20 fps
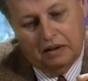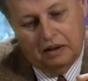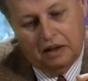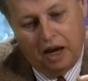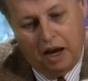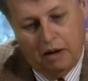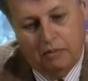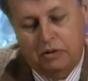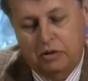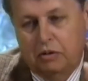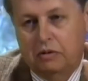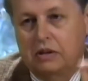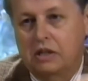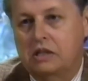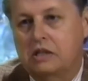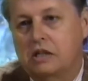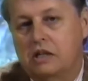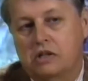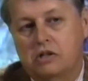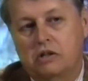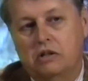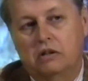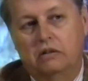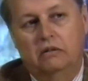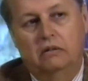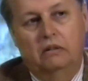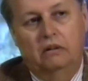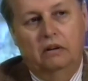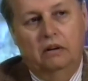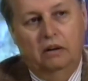came to a
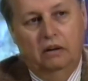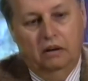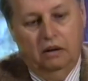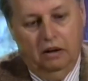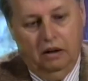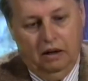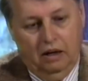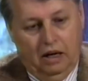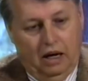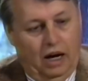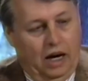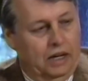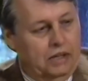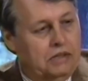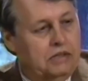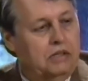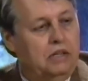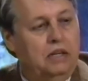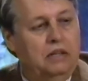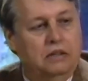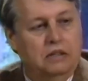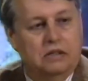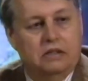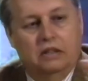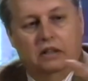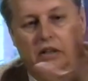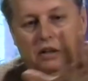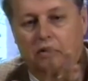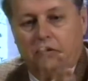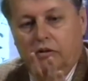decision on seeing this
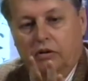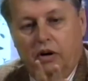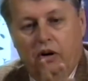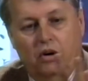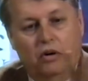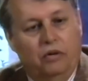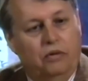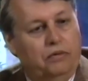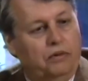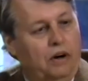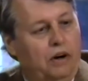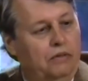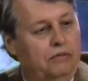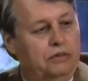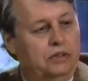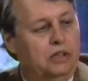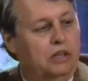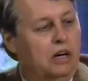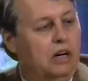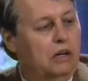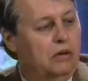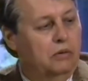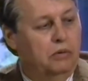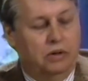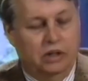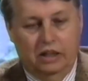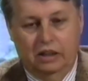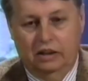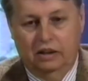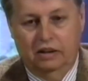little grove of
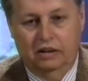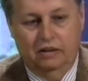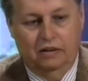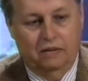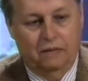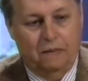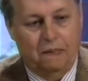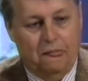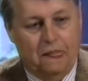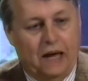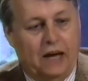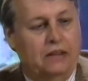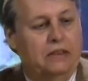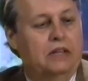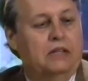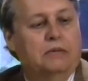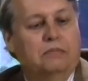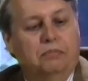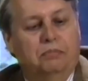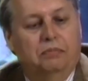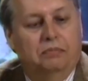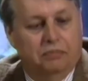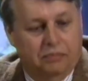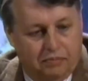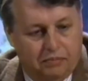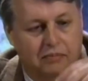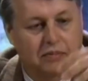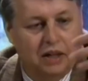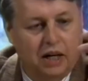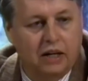dogwood and this
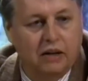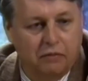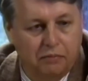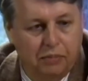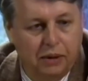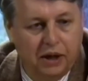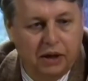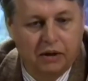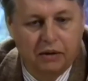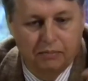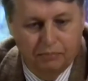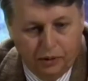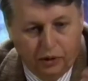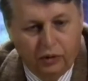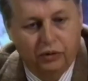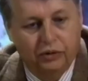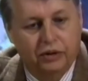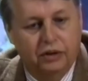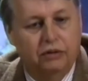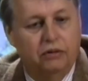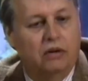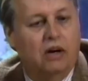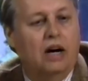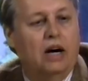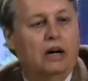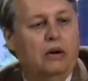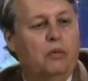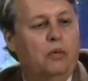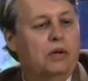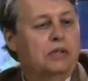kind of big boulder
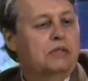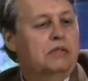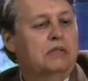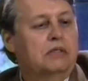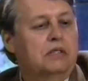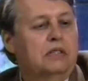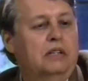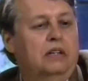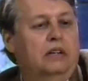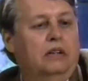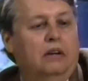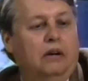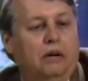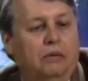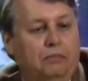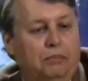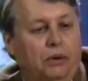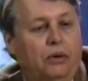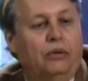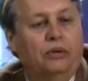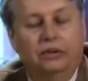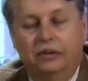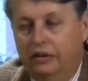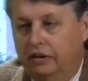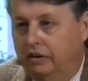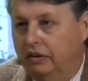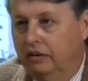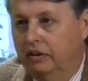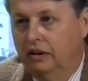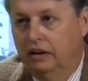rock, Western Sierra
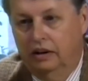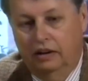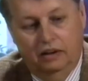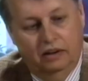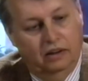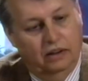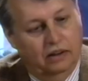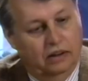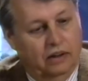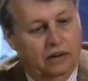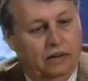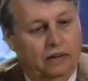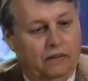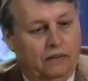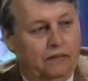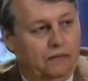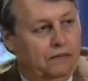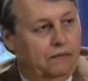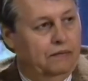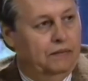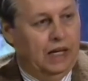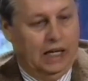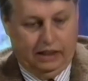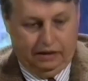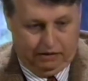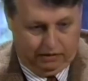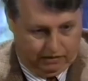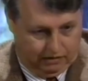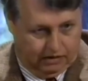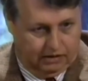boulder,
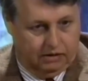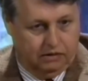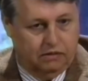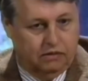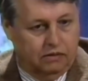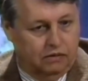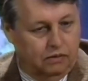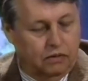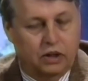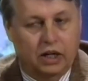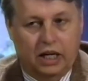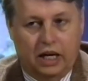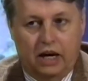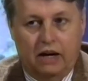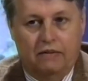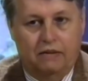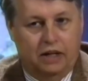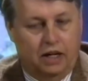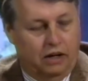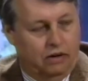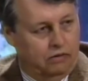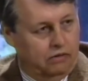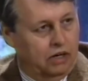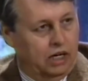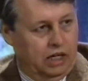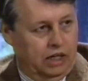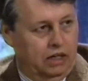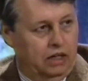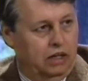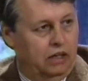that we're going to have it out
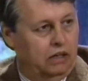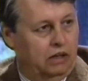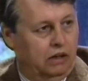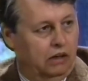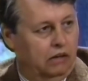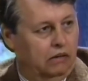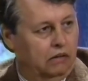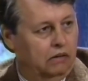right here.